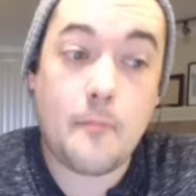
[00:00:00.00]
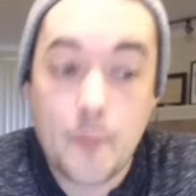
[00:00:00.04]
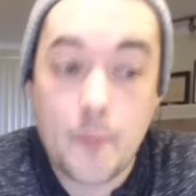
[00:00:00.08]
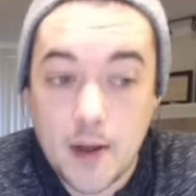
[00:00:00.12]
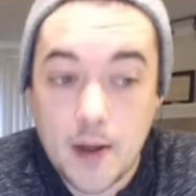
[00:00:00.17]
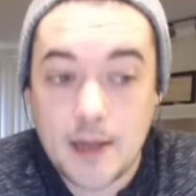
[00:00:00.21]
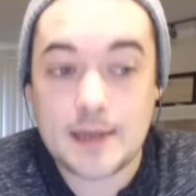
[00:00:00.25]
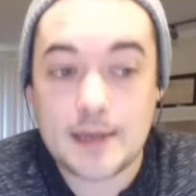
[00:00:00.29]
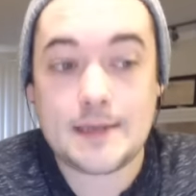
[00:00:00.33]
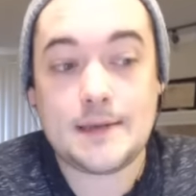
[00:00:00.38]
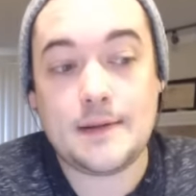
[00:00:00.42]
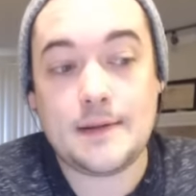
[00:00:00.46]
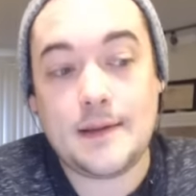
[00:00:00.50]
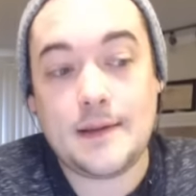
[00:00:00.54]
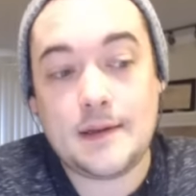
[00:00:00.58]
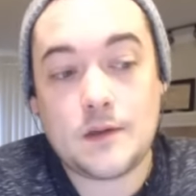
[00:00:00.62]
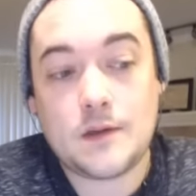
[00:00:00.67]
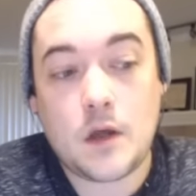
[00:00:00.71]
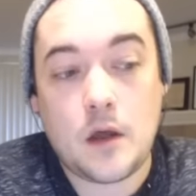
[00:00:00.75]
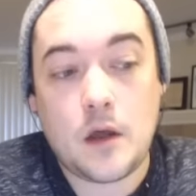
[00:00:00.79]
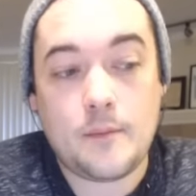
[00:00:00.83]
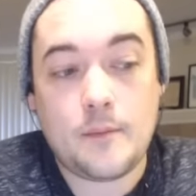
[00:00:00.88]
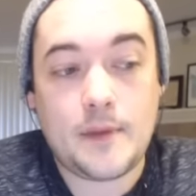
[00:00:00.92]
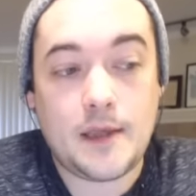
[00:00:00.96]
but they
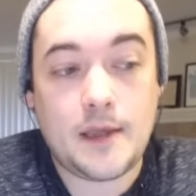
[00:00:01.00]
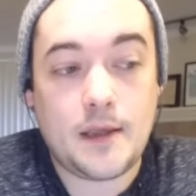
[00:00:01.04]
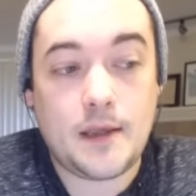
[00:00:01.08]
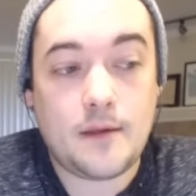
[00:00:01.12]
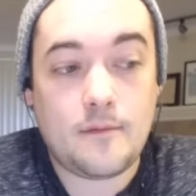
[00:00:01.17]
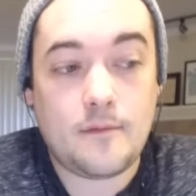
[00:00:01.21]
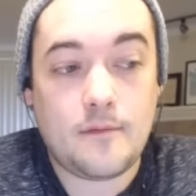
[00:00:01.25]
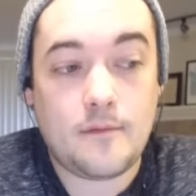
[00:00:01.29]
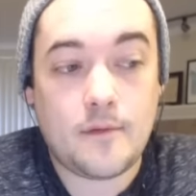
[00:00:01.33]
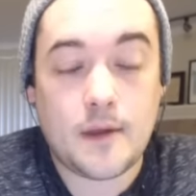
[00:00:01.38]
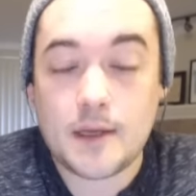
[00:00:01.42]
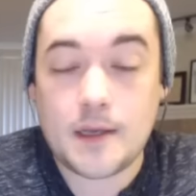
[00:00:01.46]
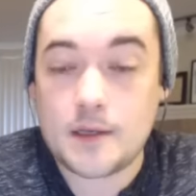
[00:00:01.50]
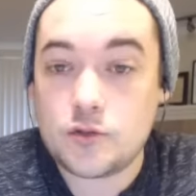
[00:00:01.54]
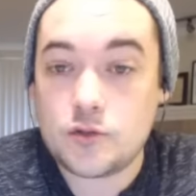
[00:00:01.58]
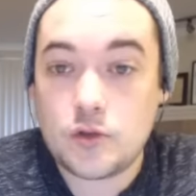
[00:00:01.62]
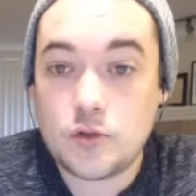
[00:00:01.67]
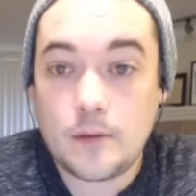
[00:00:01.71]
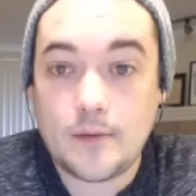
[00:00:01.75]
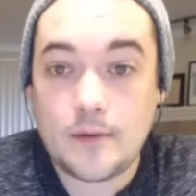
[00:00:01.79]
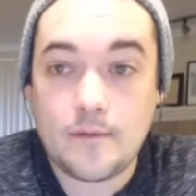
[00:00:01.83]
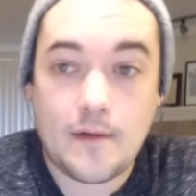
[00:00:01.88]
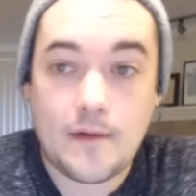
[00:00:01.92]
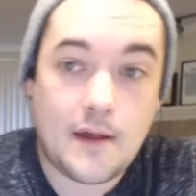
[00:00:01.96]
taught me
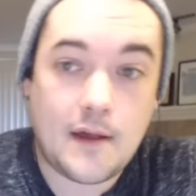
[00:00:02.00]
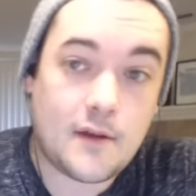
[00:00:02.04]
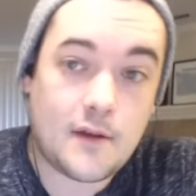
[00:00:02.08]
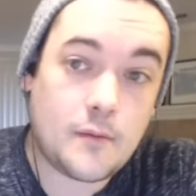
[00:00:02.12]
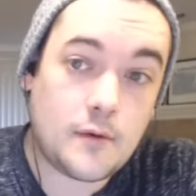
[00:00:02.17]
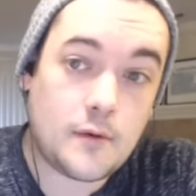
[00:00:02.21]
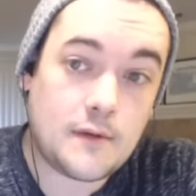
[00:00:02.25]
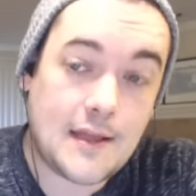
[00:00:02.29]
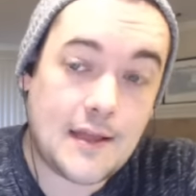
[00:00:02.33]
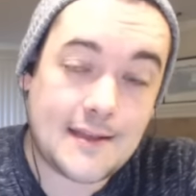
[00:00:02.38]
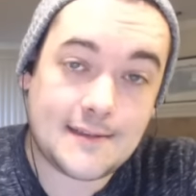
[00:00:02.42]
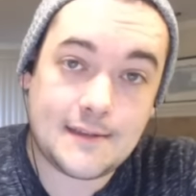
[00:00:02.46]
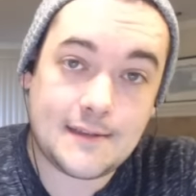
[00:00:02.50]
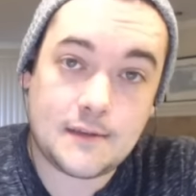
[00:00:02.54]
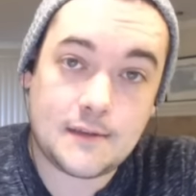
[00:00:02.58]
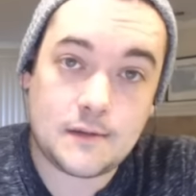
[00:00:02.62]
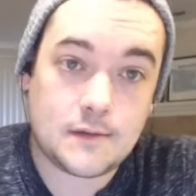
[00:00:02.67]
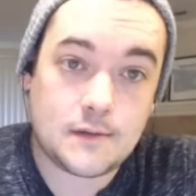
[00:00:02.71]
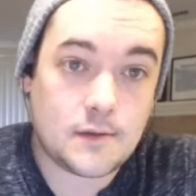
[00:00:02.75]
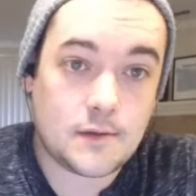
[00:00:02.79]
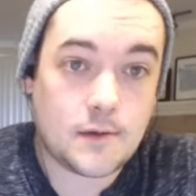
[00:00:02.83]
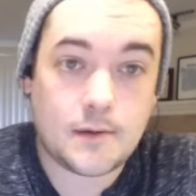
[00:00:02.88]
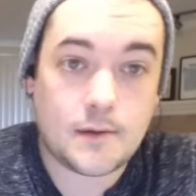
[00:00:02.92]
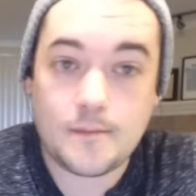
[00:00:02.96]
extremely valuable
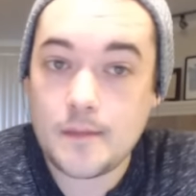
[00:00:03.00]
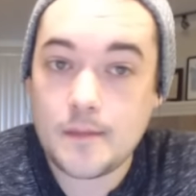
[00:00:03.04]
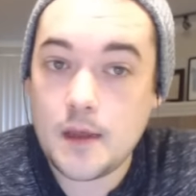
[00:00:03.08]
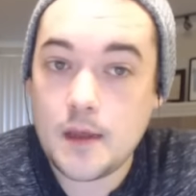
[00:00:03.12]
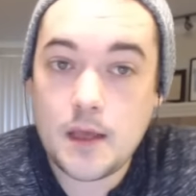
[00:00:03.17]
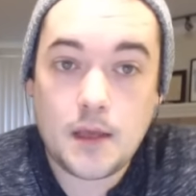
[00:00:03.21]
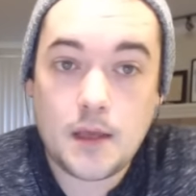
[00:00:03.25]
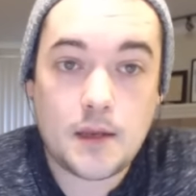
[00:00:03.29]
lessons, or,